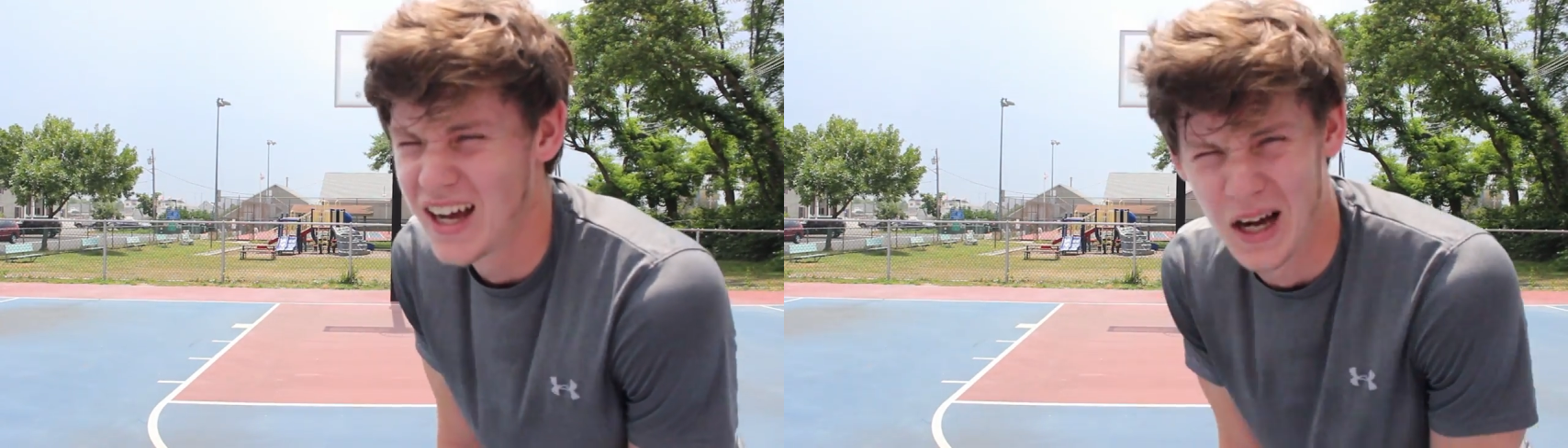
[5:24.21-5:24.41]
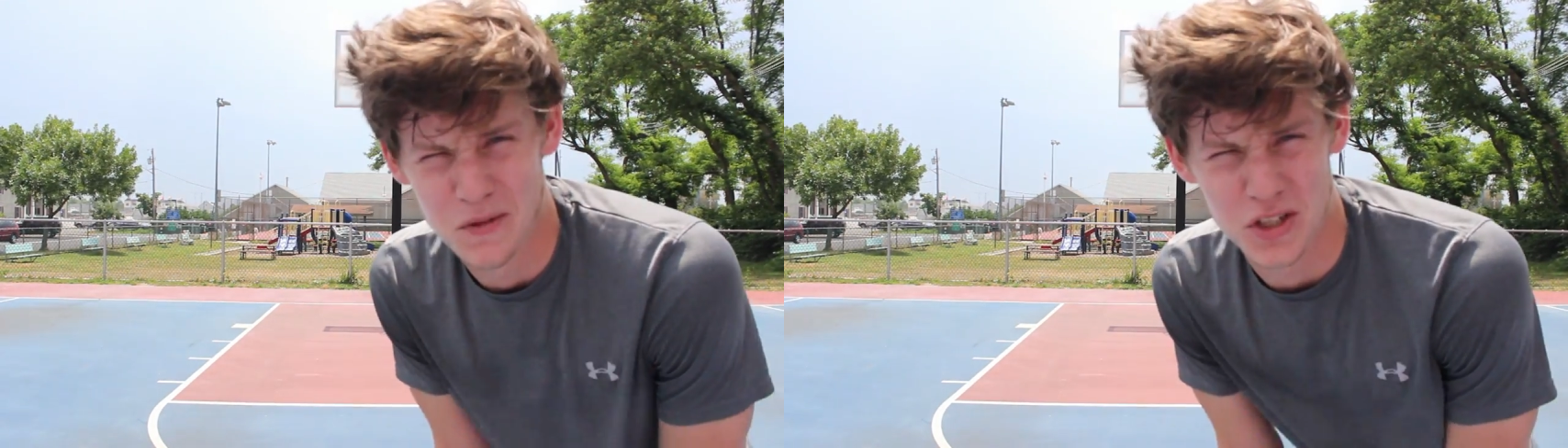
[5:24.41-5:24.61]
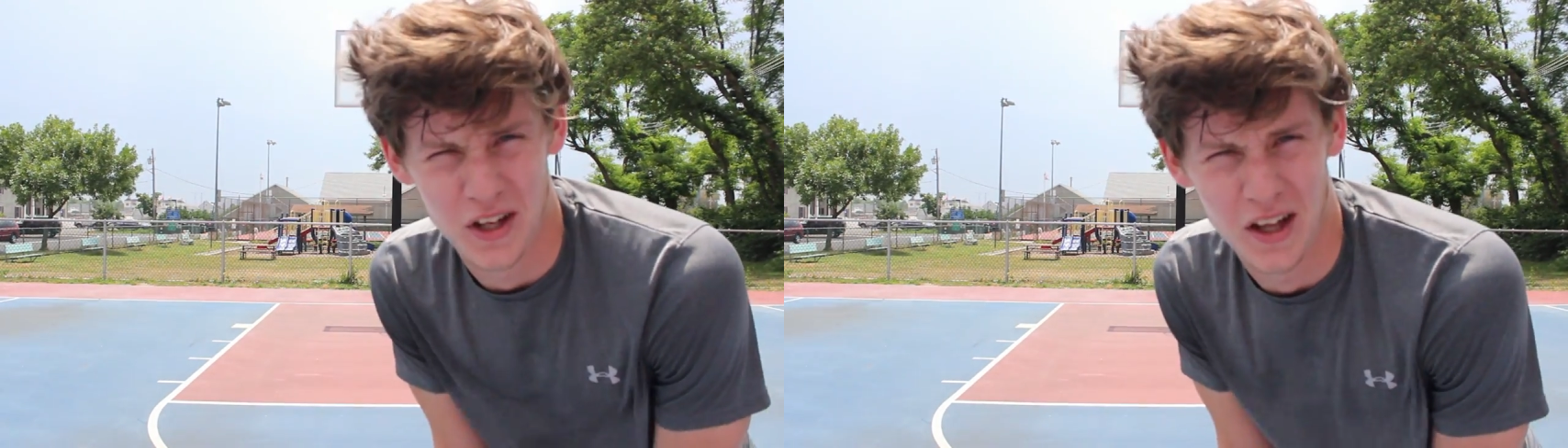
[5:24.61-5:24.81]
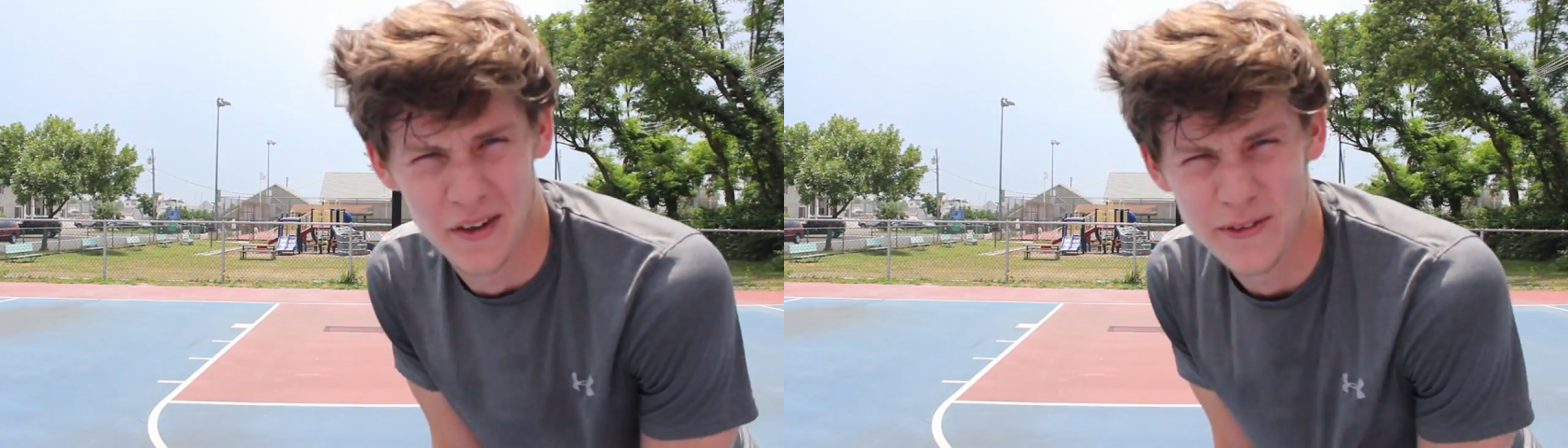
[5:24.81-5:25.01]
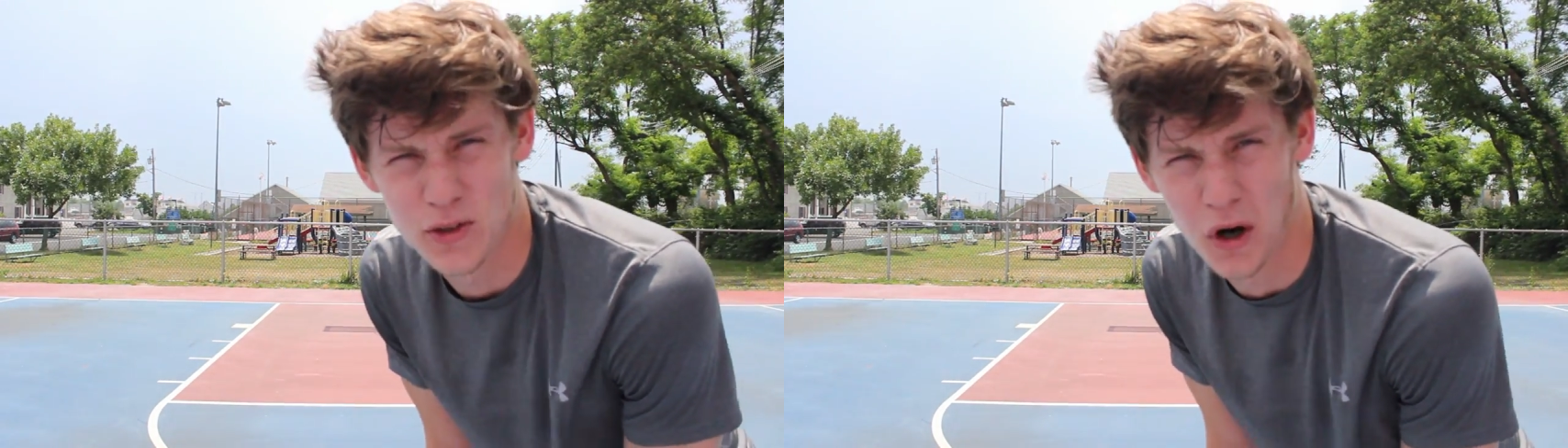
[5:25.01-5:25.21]
I'm just gonna
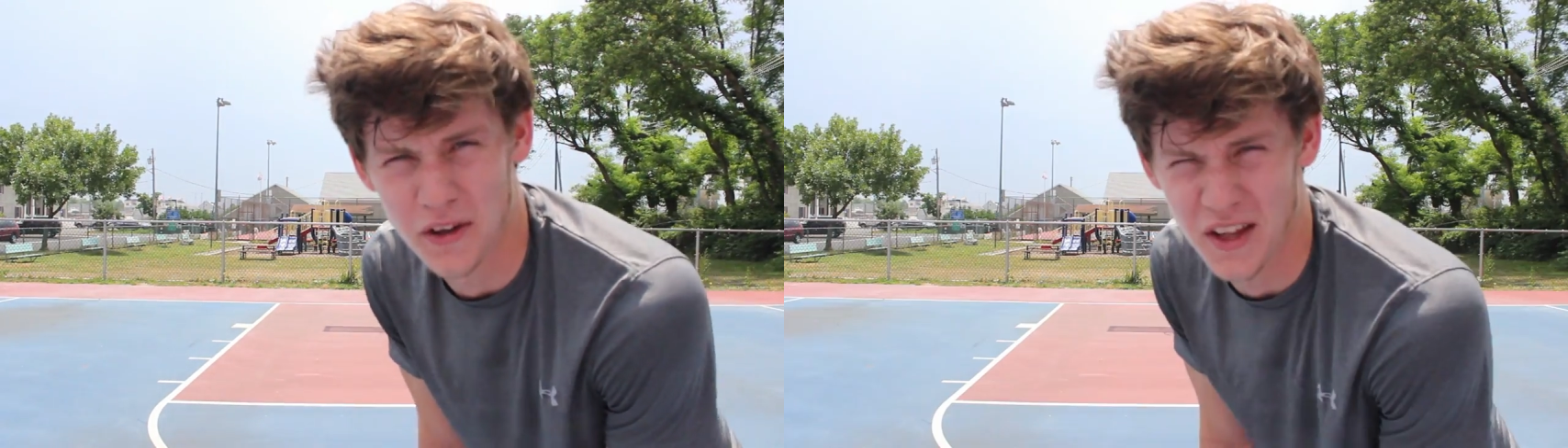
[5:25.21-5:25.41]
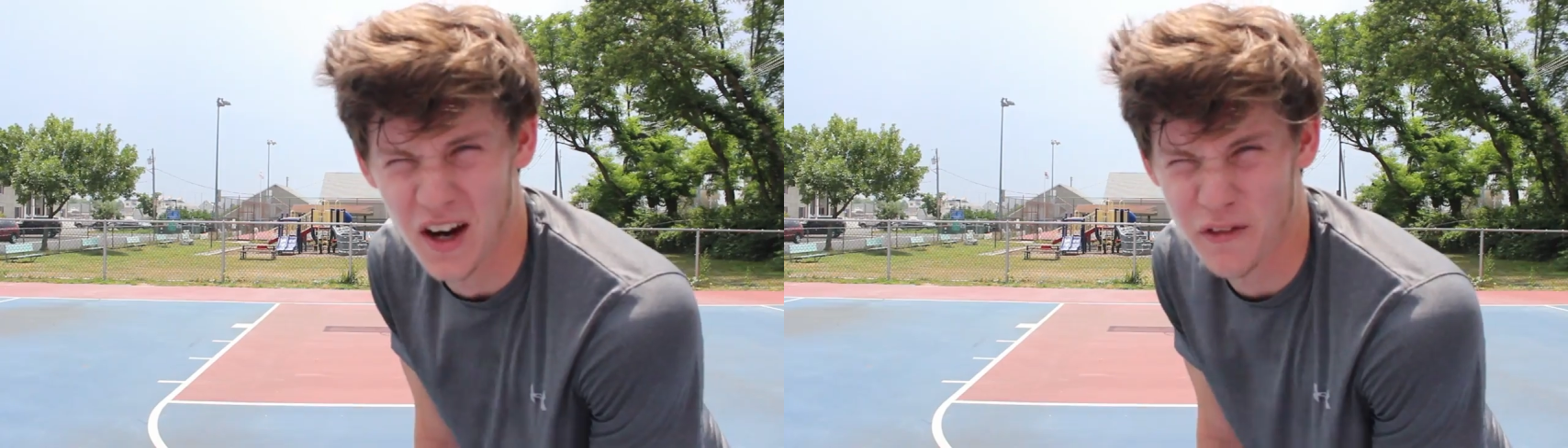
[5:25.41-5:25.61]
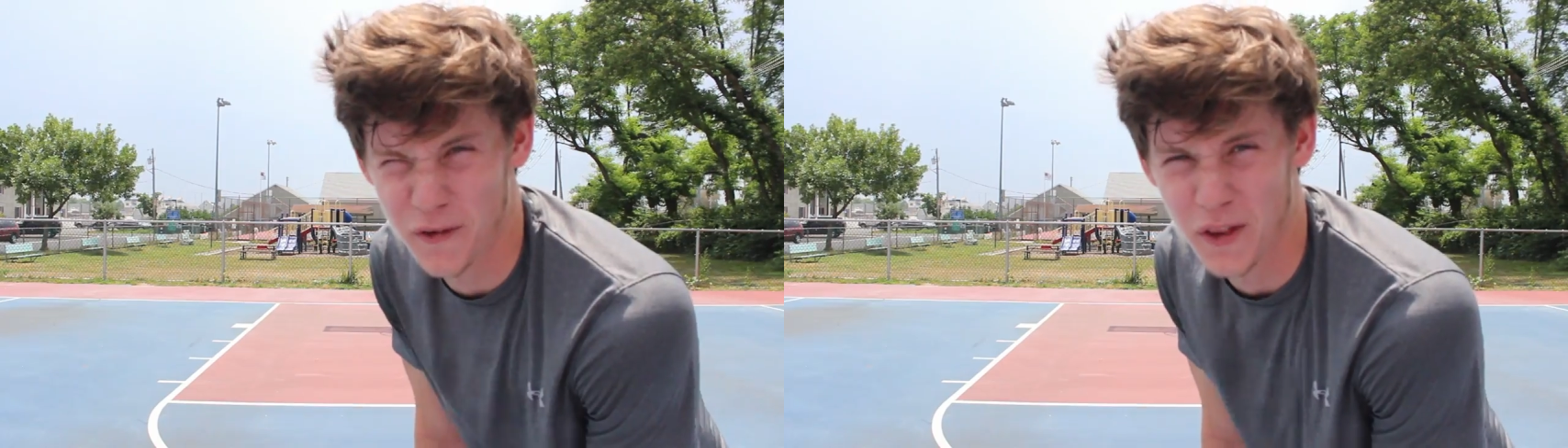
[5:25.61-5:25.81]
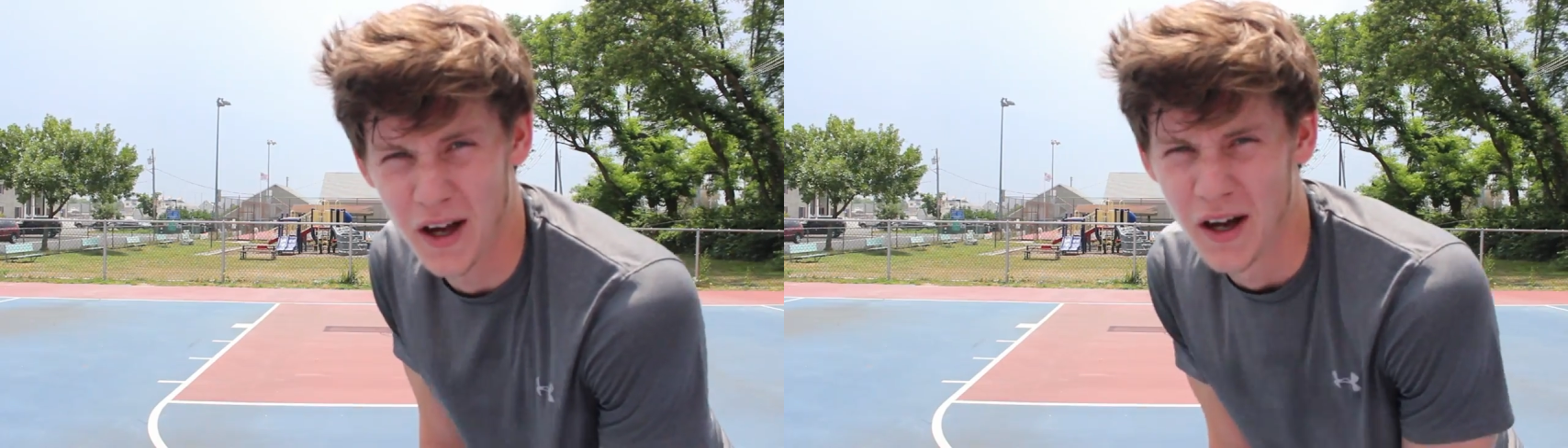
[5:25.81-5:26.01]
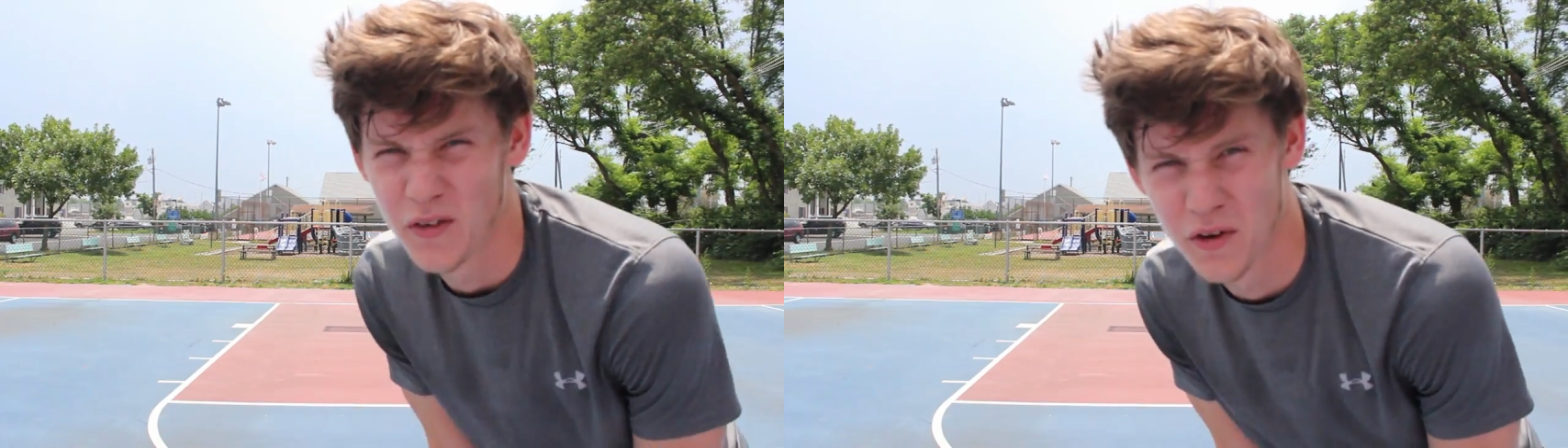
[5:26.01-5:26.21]
draw it there for
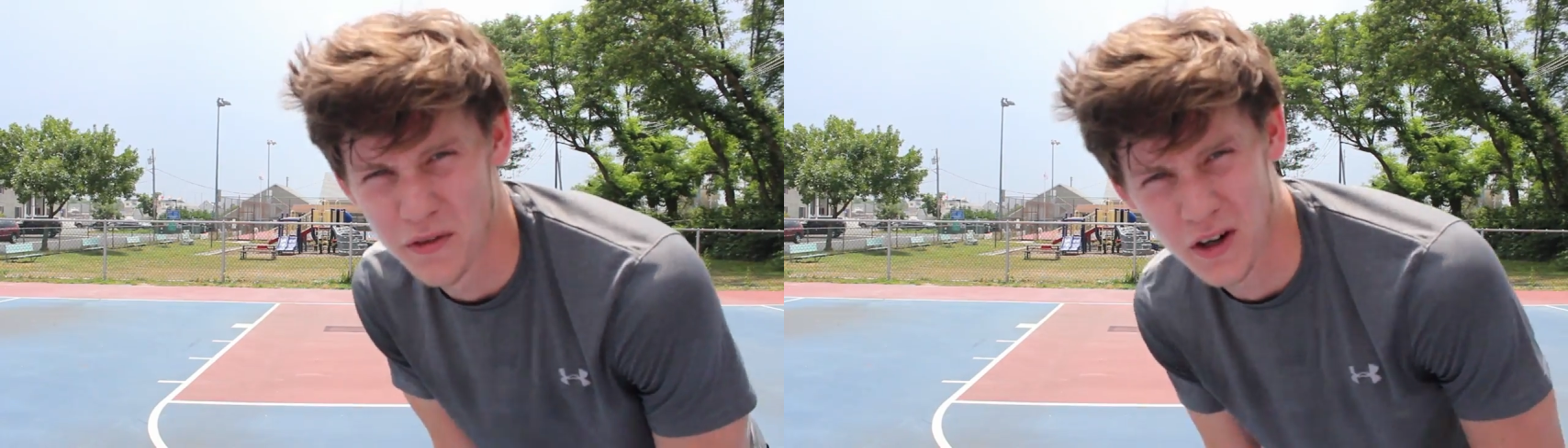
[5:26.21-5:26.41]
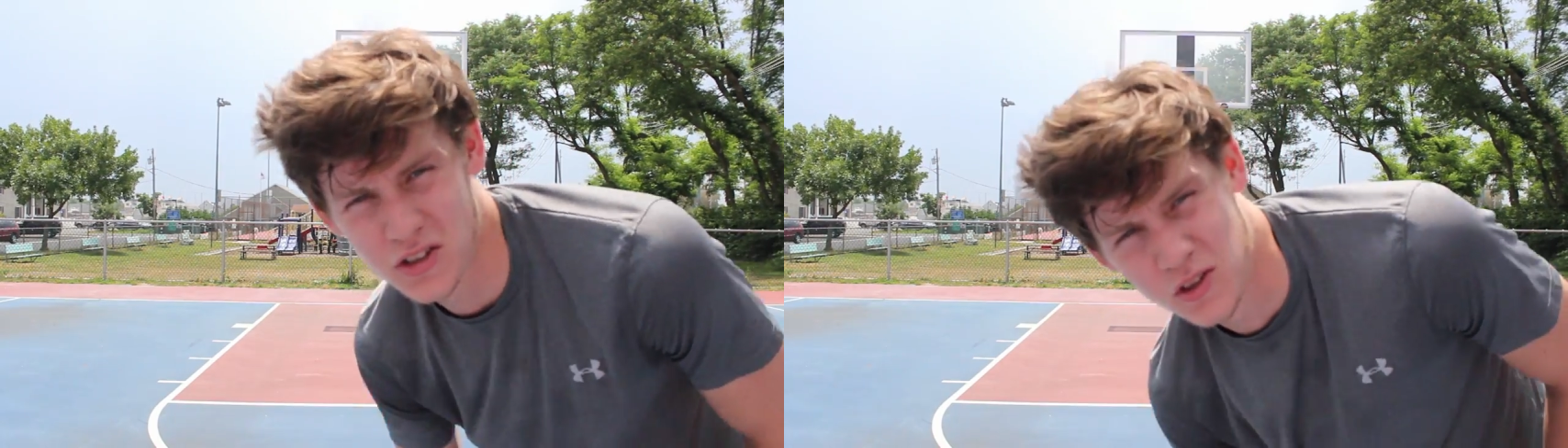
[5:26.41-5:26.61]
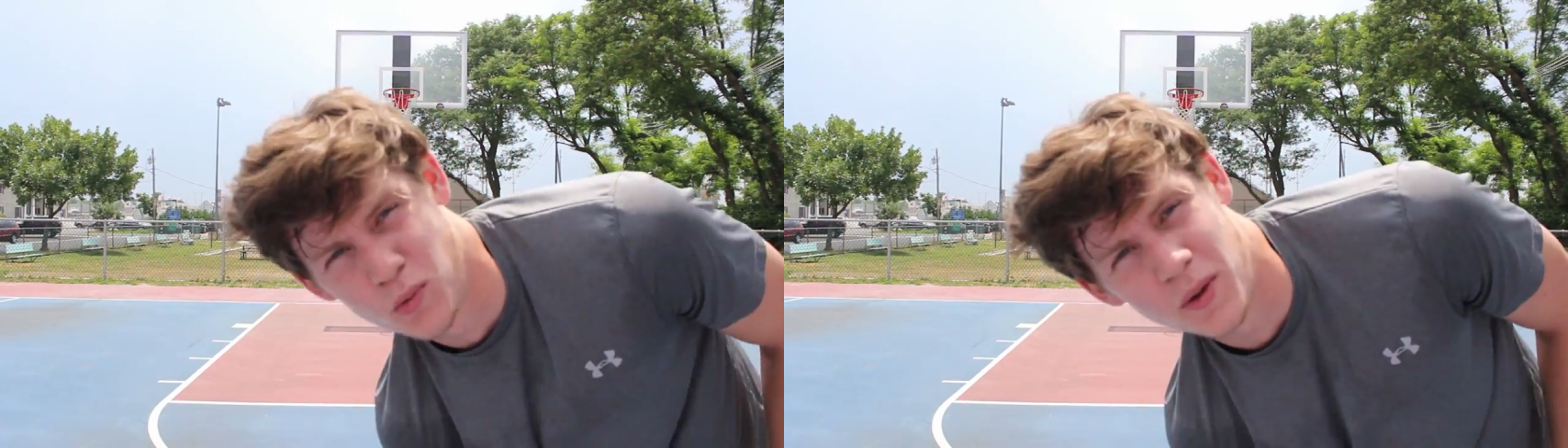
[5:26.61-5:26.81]
the reverse and the